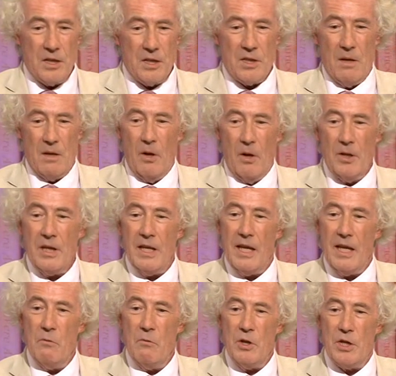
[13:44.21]
it's a
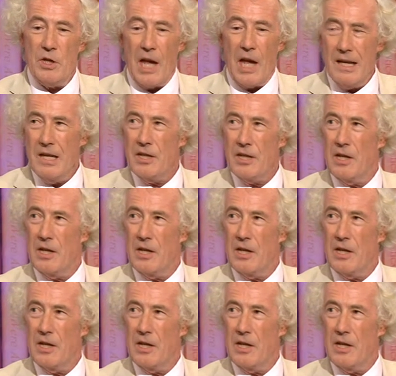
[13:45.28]
monarchy which is highly